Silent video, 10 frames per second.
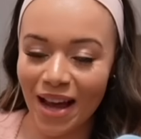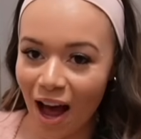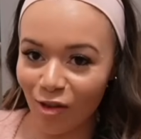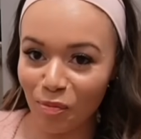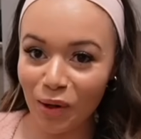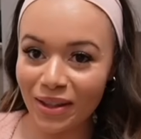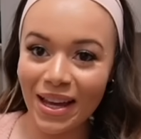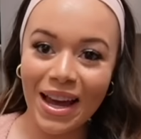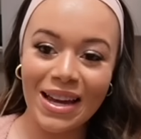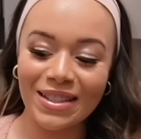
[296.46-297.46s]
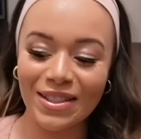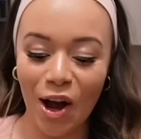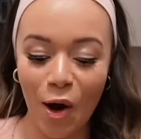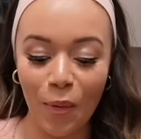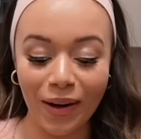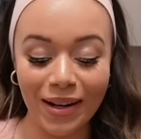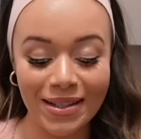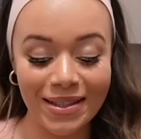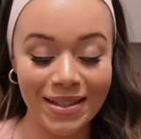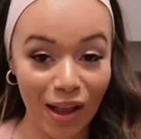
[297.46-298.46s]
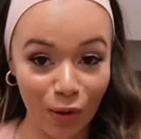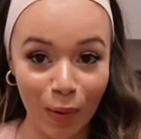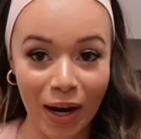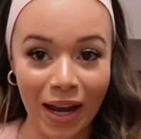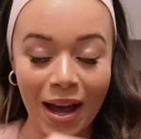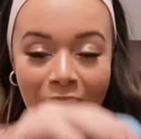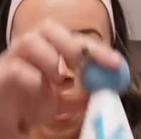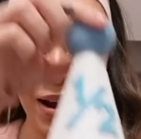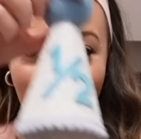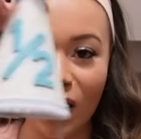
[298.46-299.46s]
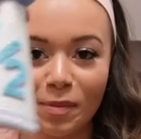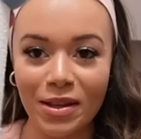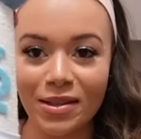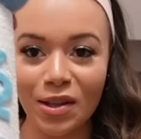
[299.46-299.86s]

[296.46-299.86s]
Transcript: half birthday, so we're gonna celebrate. Got him this